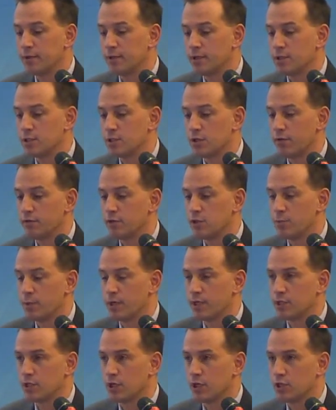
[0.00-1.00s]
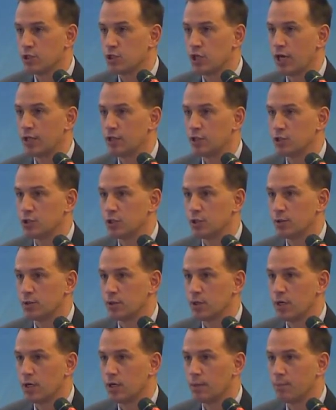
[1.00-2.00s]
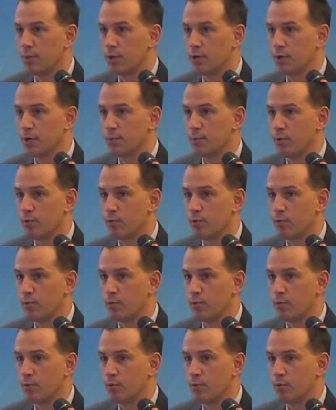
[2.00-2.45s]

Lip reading: It's obviously been a challenging period,